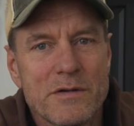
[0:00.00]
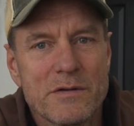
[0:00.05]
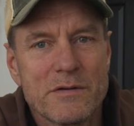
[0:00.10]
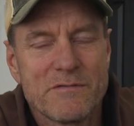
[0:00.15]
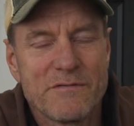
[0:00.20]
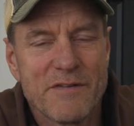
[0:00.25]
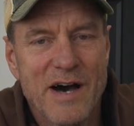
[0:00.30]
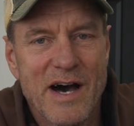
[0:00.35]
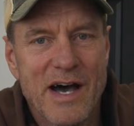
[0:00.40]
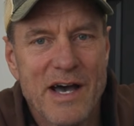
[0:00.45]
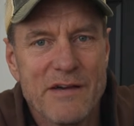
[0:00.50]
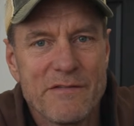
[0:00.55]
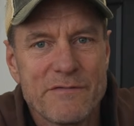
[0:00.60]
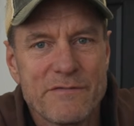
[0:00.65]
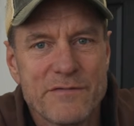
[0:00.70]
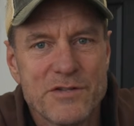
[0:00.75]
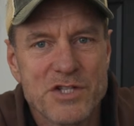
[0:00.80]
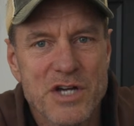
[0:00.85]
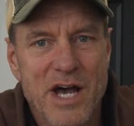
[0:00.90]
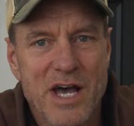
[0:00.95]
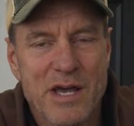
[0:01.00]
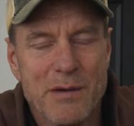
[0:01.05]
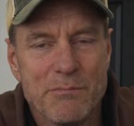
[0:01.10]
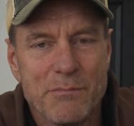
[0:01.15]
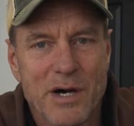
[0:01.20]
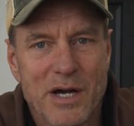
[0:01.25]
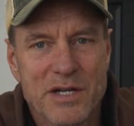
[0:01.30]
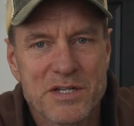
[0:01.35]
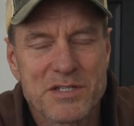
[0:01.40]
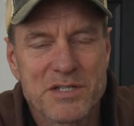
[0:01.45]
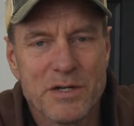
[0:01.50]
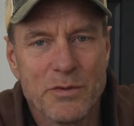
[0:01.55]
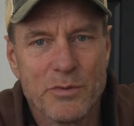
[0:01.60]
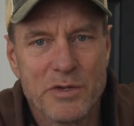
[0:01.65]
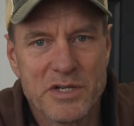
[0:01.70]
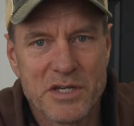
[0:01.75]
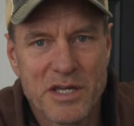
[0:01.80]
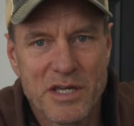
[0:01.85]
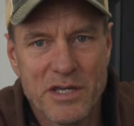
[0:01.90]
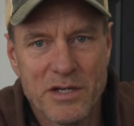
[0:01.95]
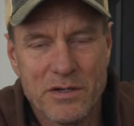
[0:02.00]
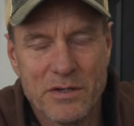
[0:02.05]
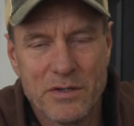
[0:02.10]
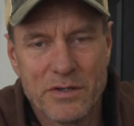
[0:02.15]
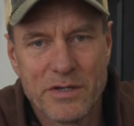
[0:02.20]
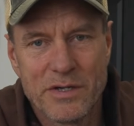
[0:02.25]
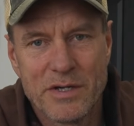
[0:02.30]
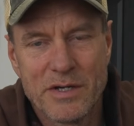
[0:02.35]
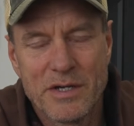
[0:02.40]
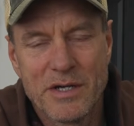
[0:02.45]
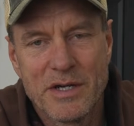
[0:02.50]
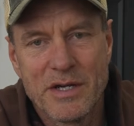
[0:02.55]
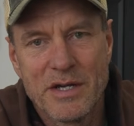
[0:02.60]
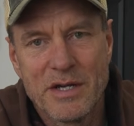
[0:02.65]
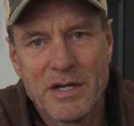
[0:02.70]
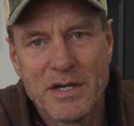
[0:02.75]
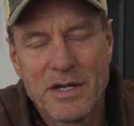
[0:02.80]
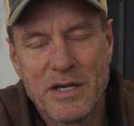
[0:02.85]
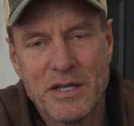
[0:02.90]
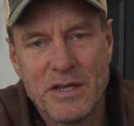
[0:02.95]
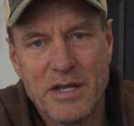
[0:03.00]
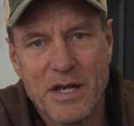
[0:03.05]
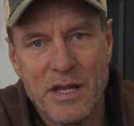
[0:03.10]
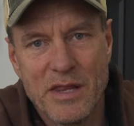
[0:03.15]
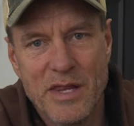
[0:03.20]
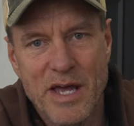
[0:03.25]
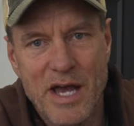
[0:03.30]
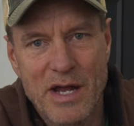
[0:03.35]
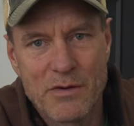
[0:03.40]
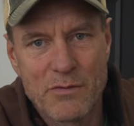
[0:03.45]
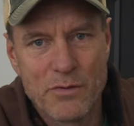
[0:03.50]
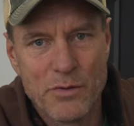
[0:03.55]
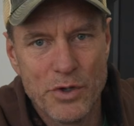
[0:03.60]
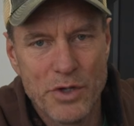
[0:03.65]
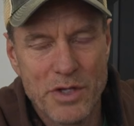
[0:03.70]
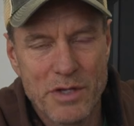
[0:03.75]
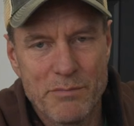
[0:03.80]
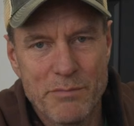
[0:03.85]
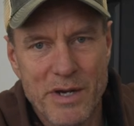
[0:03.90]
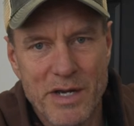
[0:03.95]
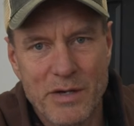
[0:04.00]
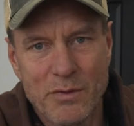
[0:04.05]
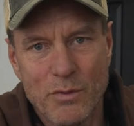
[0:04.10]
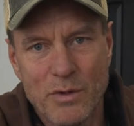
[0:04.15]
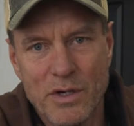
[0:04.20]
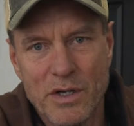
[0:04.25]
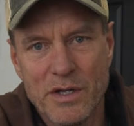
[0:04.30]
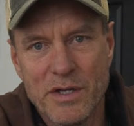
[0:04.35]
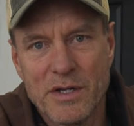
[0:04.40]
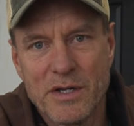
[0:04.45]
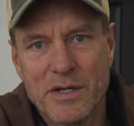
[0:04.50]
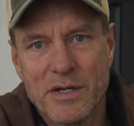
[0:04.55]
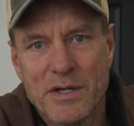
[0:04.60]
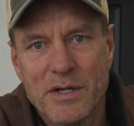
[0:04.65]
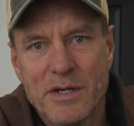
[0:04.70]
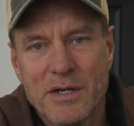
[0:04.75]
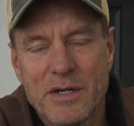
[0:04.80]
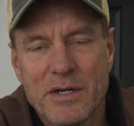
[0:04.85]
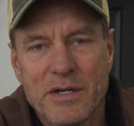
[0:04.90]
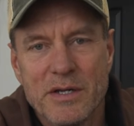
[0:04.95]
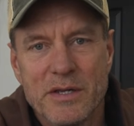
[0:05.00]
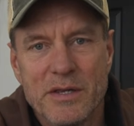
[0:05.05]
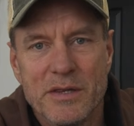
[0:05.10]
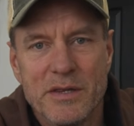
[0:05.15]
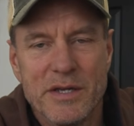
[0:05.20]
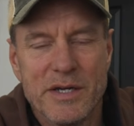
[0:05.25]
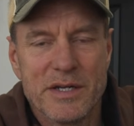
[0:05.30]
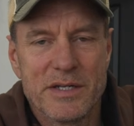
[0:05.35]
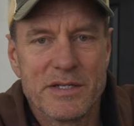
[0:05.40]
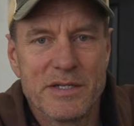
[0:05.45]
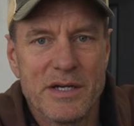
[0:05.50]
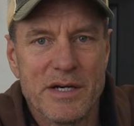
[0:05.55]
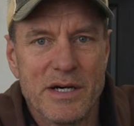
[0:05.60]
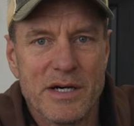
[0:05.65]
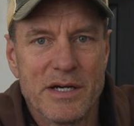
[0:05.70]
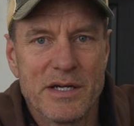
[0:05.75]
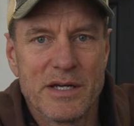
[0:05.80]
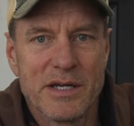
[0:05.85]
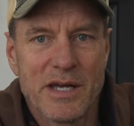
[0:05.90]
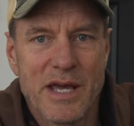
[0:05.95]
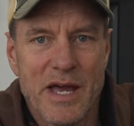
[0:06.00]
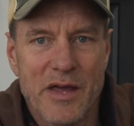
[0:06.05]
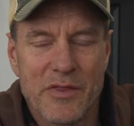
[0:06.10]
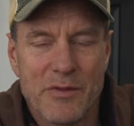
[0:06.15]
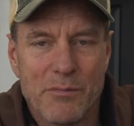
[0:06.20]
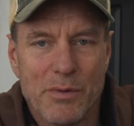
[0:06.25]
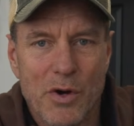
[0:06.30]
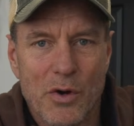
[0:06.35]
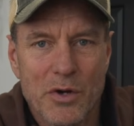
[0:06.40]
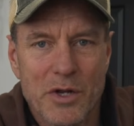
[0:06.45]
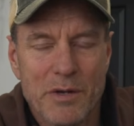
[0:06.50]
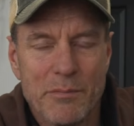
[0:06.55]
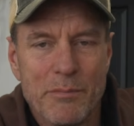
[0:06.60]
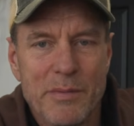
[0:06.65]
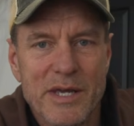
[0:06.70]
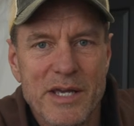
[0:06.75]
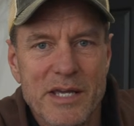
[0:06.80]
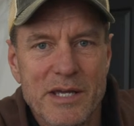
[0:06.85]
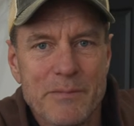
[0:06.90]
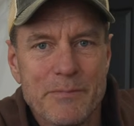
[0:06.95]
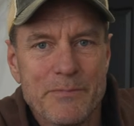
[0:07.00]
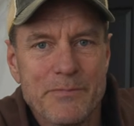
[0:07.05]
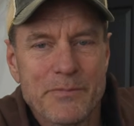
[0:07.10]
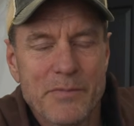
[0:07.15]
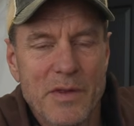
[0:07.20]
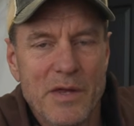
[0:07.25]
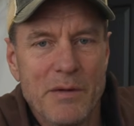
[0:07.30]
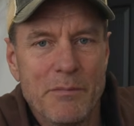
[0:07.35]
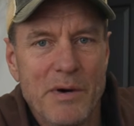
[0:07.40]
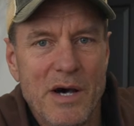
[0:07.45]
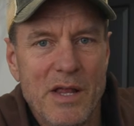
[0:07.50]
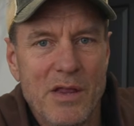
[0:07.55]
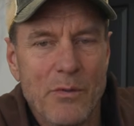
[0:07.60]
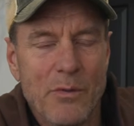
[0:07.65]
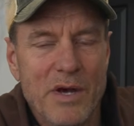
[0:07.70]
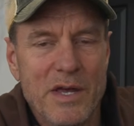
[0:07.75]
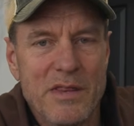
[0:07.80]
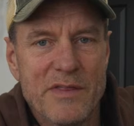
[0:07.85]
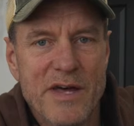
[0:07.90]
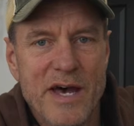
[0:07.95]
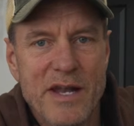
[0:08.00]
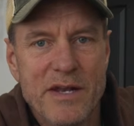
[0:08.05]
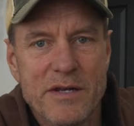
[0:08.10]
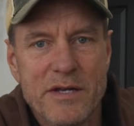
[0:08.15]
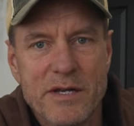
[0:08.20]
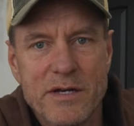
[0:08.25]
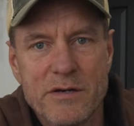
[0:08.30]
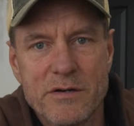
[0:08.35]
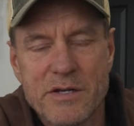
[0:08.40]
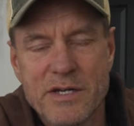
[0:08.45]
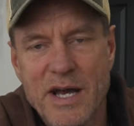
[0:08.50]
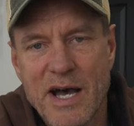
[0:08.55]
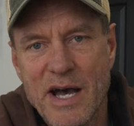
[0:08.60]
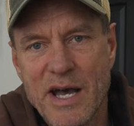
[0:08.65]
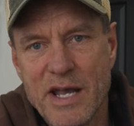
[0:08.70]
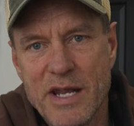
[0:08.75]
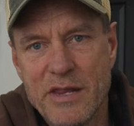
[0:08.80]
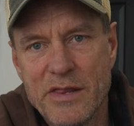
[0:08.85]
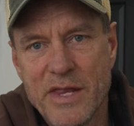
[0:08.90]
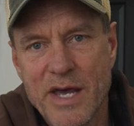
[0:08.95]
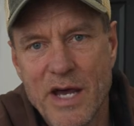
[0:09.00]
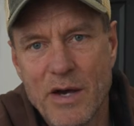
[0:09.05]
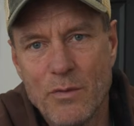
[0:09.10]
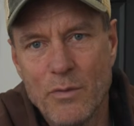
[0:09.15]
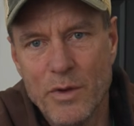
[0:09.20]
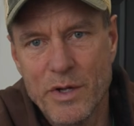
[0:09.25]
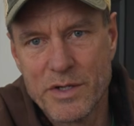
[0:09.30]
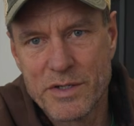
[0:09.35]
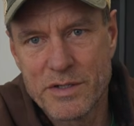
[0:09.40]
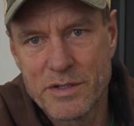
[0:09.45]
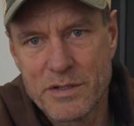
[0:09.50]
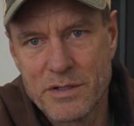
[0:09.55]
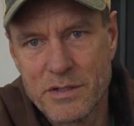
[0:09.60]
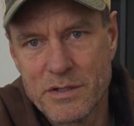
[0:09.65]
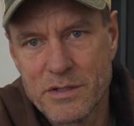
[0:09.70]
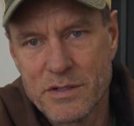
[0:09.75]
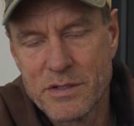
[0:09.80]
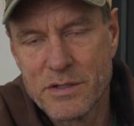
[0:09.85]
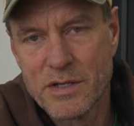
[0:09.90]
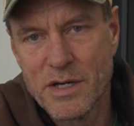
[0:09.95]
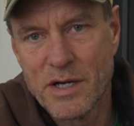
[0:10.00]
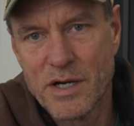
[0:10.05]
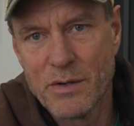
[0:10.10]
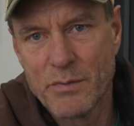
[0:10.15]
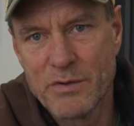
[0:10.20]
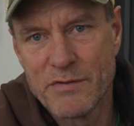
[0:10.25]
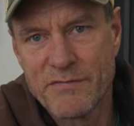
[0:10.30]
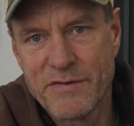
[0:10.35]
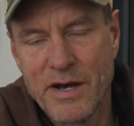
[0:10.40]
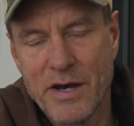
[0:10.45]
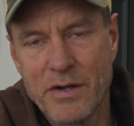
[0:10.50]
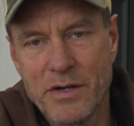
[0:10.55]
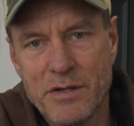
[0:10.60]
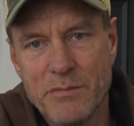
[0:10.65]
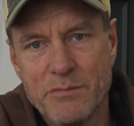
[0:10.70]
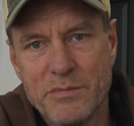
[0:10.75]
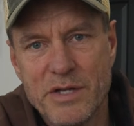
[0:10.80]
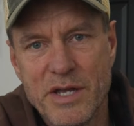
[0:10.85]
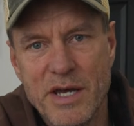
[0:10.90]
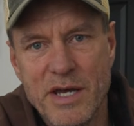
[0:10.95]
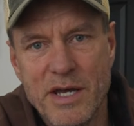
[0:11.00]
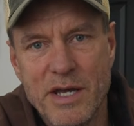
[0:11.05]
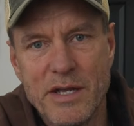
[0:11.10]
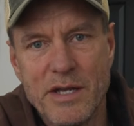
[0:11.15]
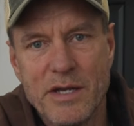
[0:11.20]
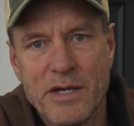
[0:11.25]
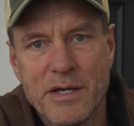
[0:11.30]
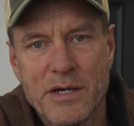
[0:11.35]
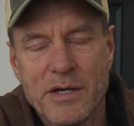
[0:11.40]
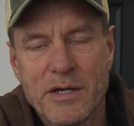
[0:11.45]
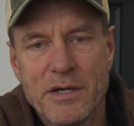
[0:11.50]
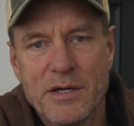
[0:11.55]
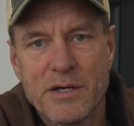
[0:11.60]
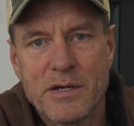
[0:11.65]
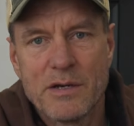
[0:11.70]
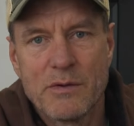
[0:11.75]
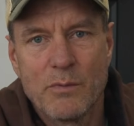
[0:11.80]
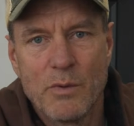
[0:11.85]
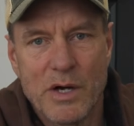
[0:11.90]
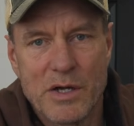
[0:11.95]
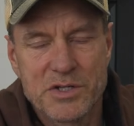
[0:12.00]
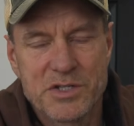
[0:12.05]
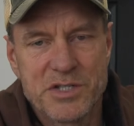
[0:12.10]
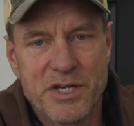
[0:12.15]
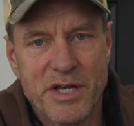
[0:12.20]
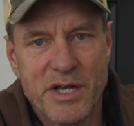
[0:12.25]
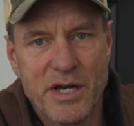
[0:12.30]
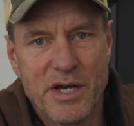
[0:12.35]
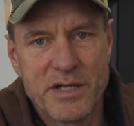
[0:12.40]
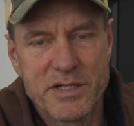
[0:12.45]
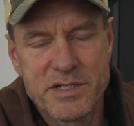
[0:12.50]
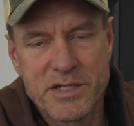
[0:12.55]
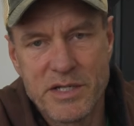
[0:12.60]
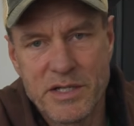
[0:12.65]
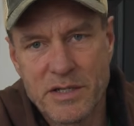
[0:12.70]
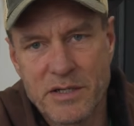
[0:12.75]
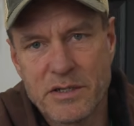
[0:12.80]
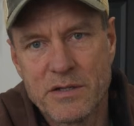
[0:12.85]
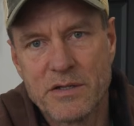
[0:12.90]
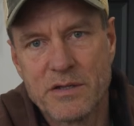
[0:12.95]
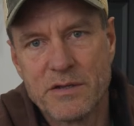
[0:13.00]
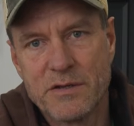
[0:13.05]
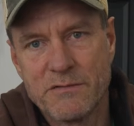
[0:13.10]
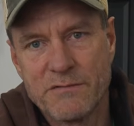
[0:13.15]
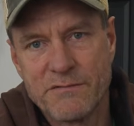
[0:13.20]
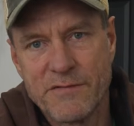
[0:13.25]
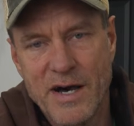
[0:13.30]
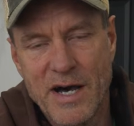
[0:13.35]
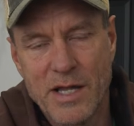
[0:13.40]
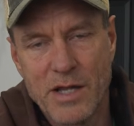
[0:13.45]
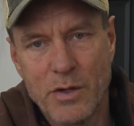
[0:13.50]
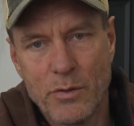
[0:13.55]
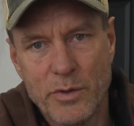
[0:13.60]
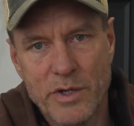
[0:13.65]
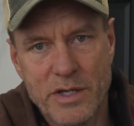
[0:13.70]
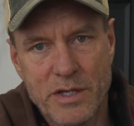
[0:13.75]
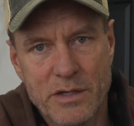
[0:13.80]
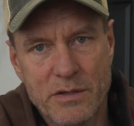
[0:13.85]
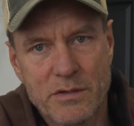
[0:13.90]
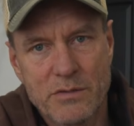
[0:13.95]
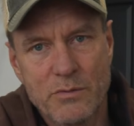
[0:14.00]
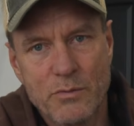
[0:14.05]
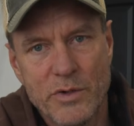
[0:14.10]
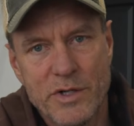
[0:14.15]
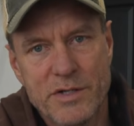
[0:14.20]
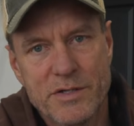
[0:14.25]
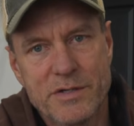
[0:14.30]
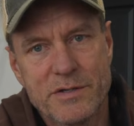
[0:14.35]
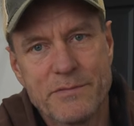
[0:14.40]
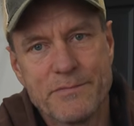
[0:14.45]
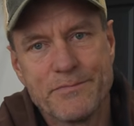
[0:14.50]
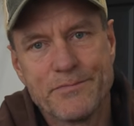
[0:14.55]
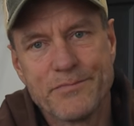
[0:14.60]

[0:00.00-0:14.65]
5 giant bucks that we killed, and then that really big one that had the broken beam. And by the way, that deer died that winter. We found him dead while shed hunting the following winter.